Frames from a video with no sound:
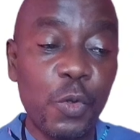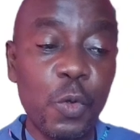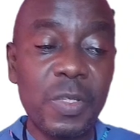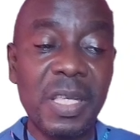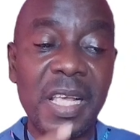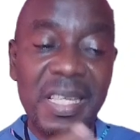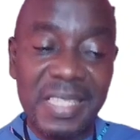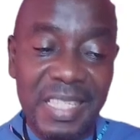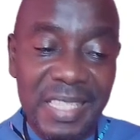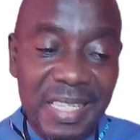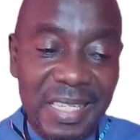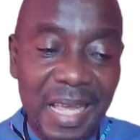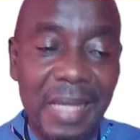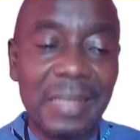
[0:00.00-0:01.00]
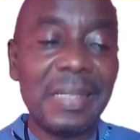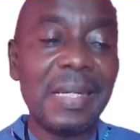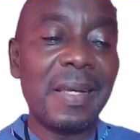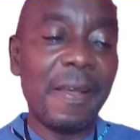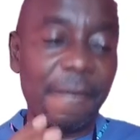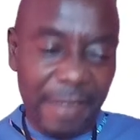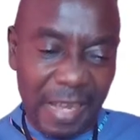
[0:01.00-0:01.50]
dose CT scan
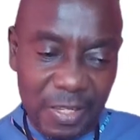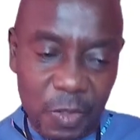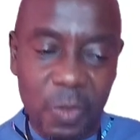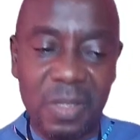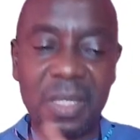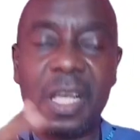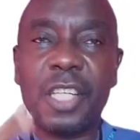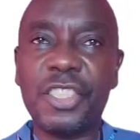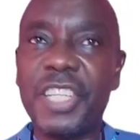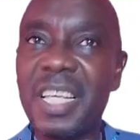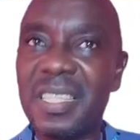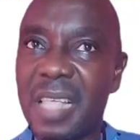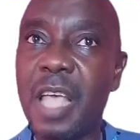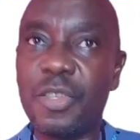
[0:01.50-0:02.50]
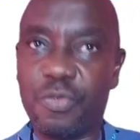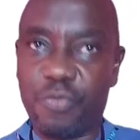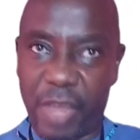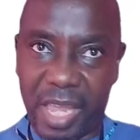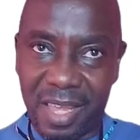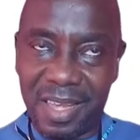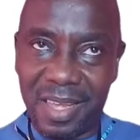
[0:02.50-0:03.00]
versus chest
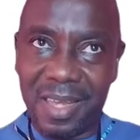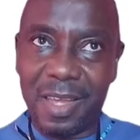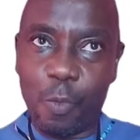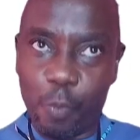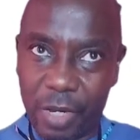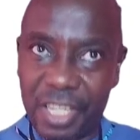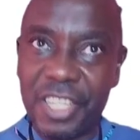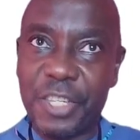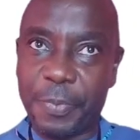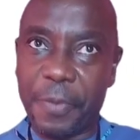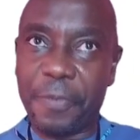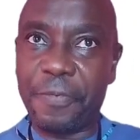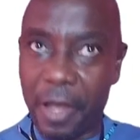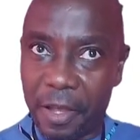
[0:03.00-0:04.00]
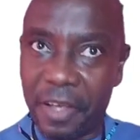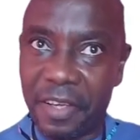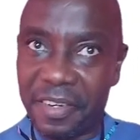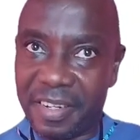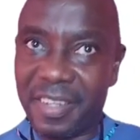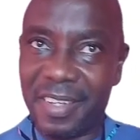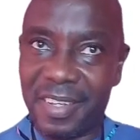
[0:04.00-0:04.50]
X-ray, which is preferred.
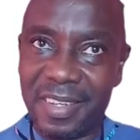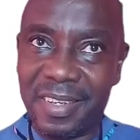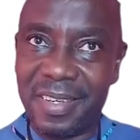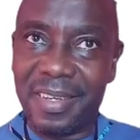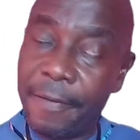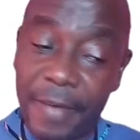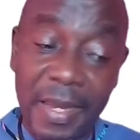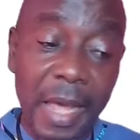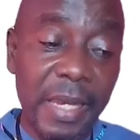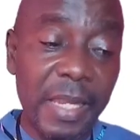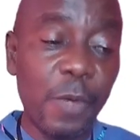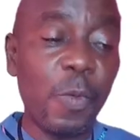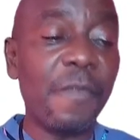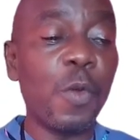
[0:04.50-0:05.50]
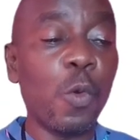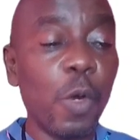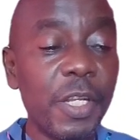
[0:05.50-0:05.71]
And finally, we have the